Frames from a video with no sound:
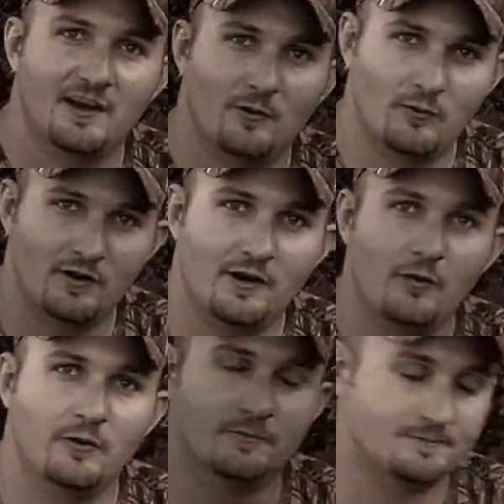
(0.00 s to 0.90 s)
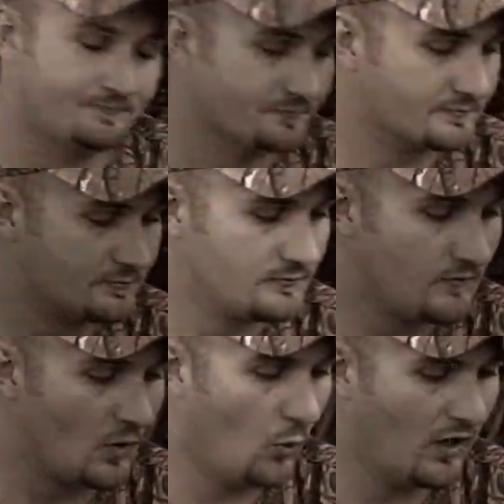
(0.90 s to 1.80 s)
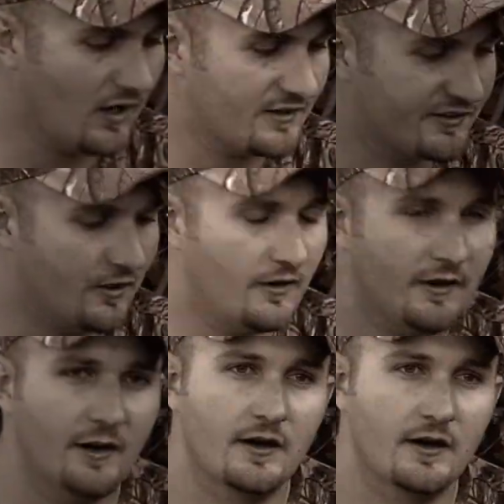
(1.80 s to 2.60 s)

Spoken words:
I want to know it. Well, I started